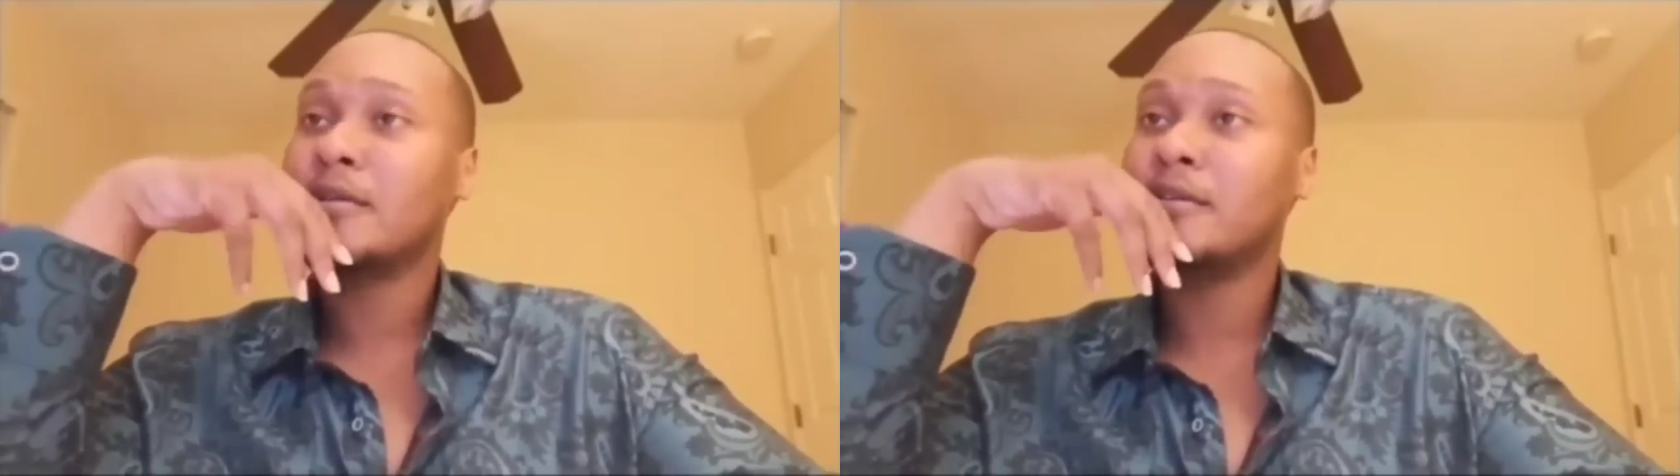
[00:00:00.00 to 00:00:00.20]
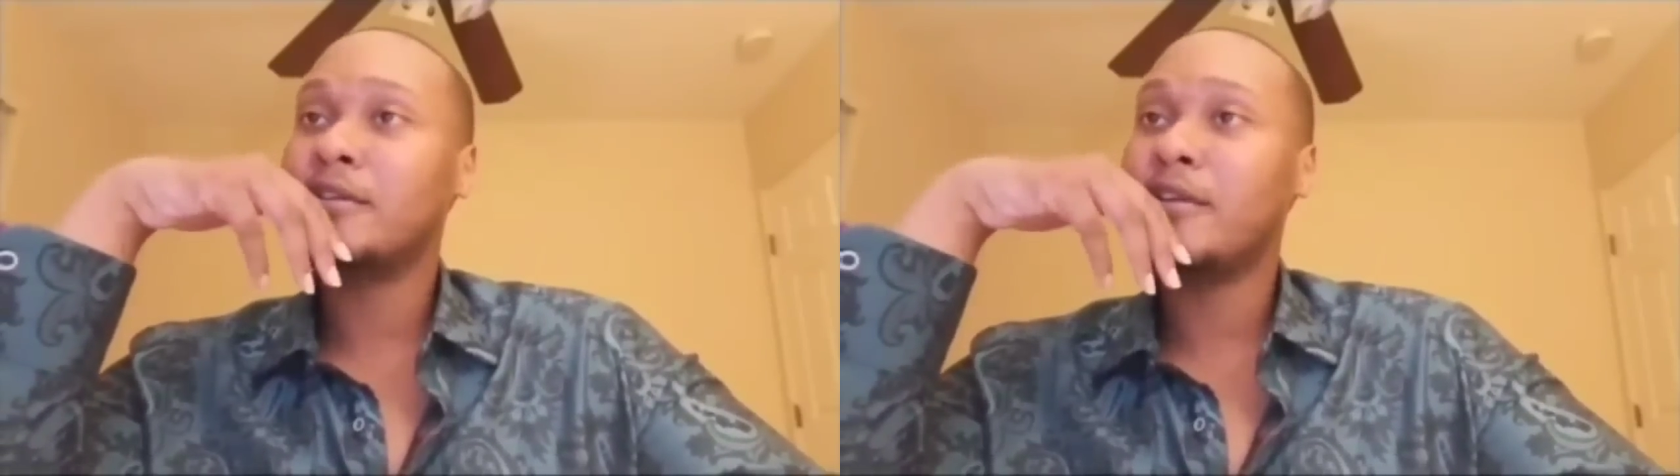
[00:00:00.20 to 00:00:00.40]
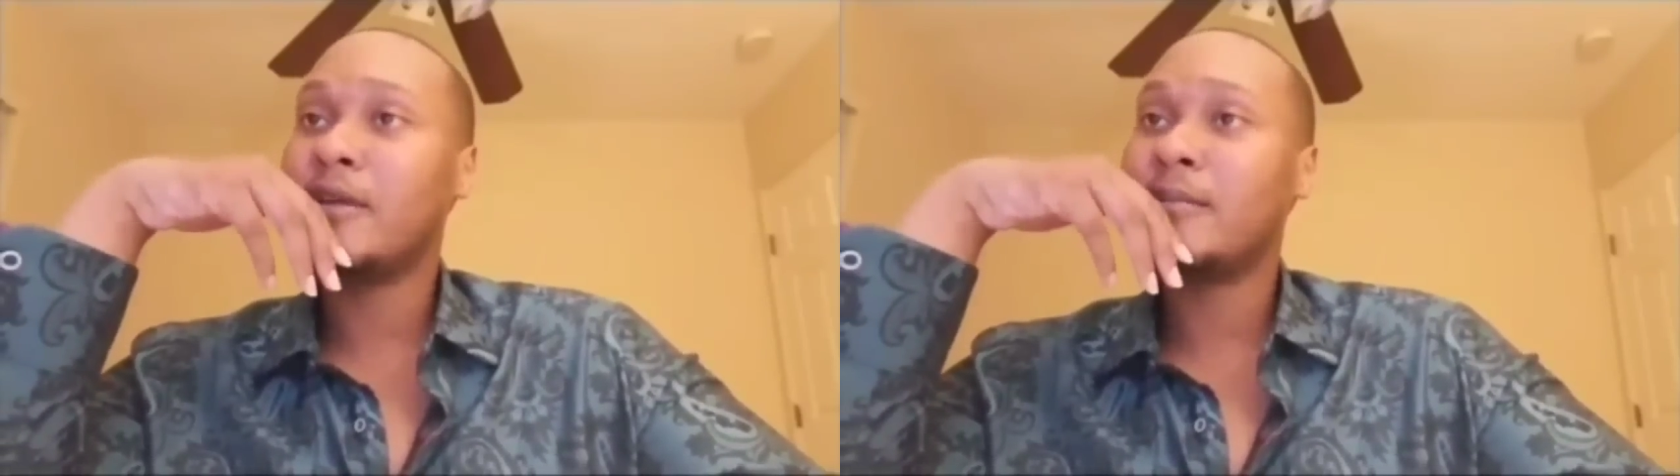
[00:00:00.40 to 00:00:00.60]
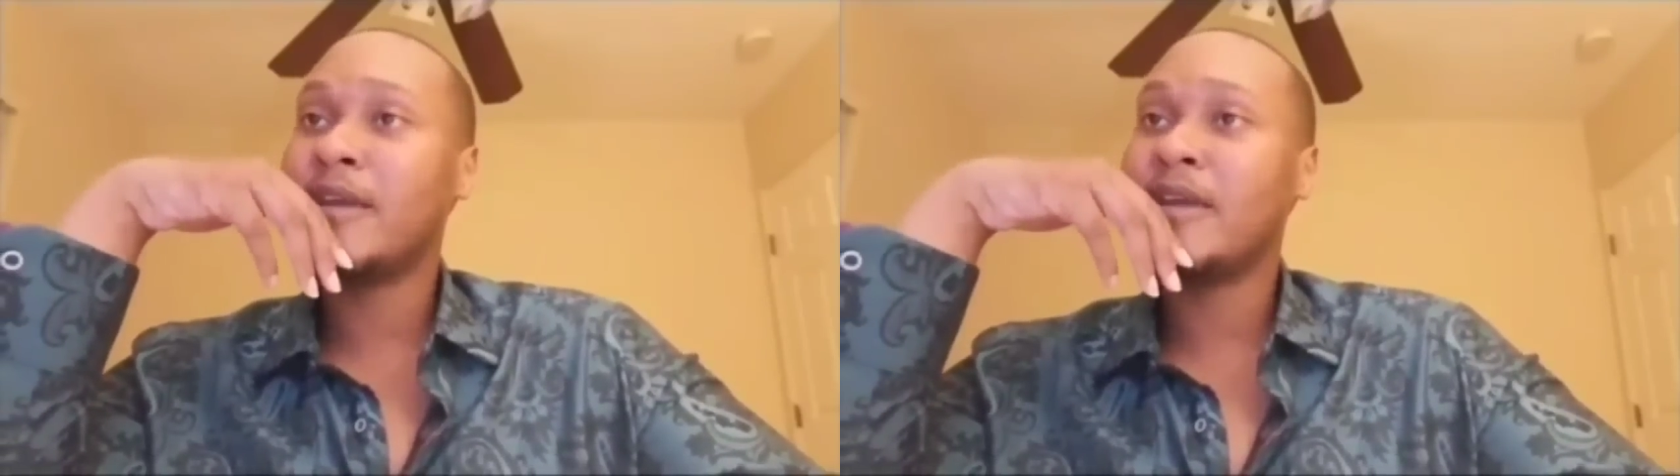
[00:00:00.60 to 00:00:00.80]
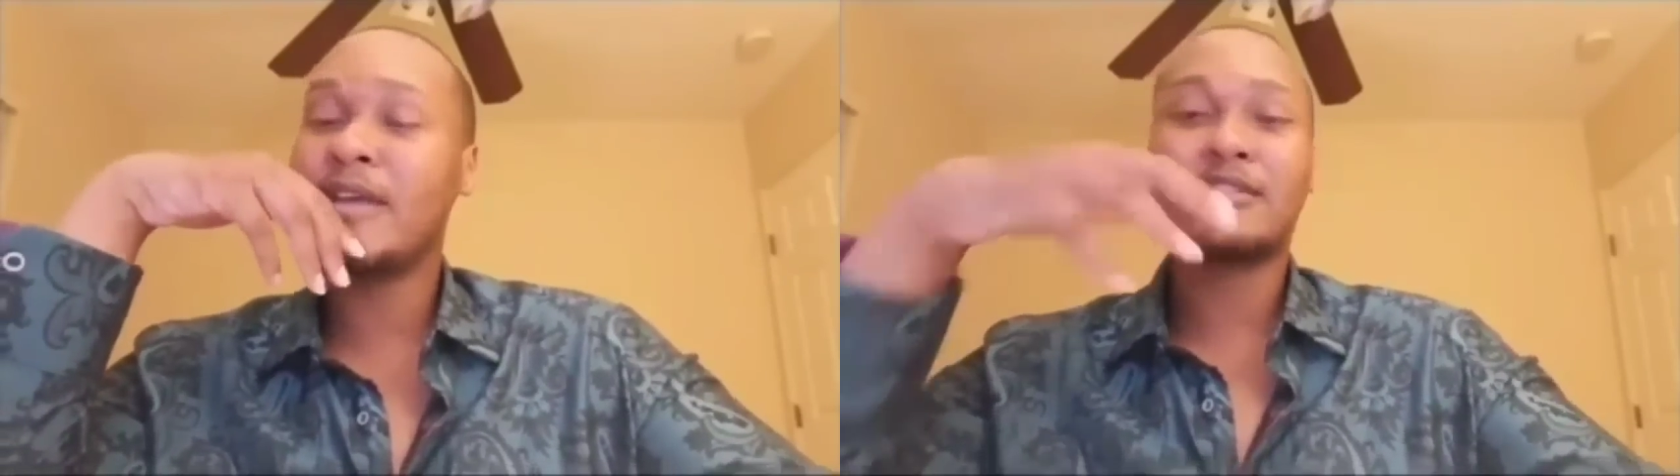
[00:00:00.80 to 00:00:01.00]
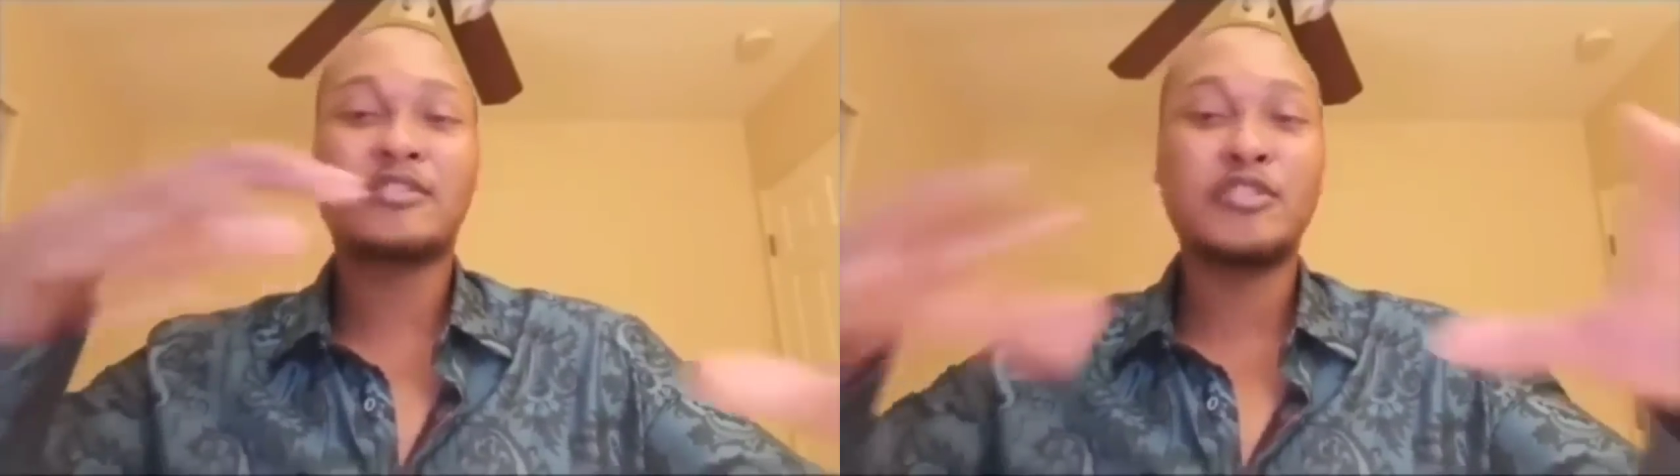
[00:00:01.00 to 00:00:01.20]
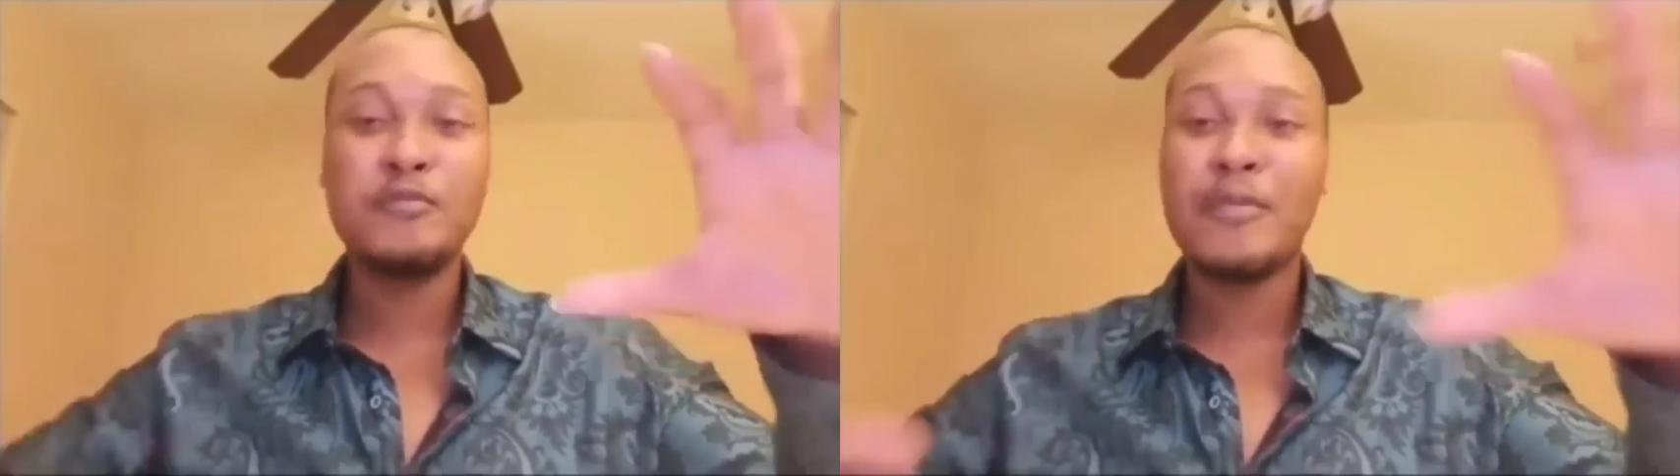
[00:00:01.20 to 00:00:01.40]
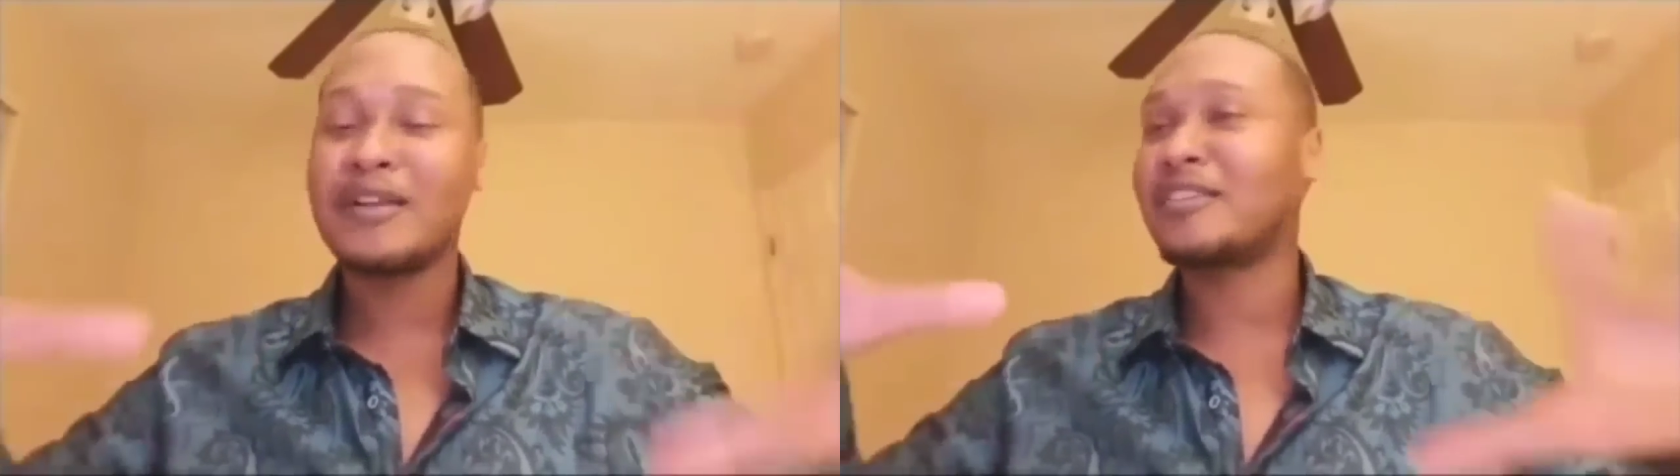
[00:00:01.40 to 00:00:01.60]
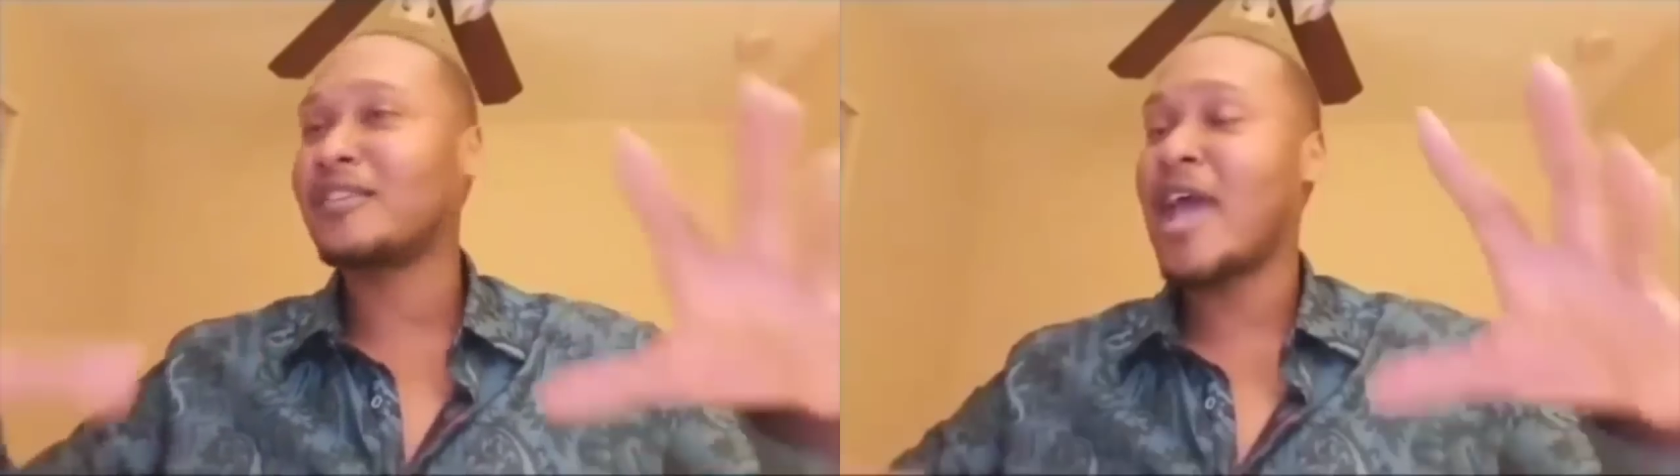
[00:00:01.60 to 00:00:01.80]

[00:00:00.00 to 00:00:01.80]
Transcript: You know what I mean? It's too much of